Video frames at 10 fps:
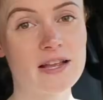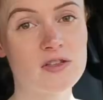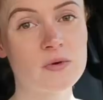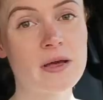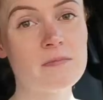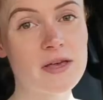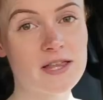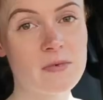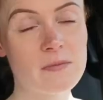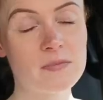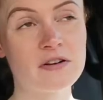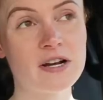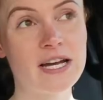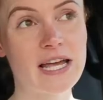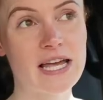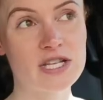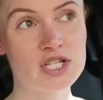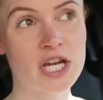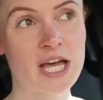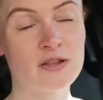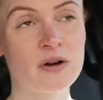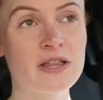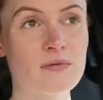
And so when I missed my period in January,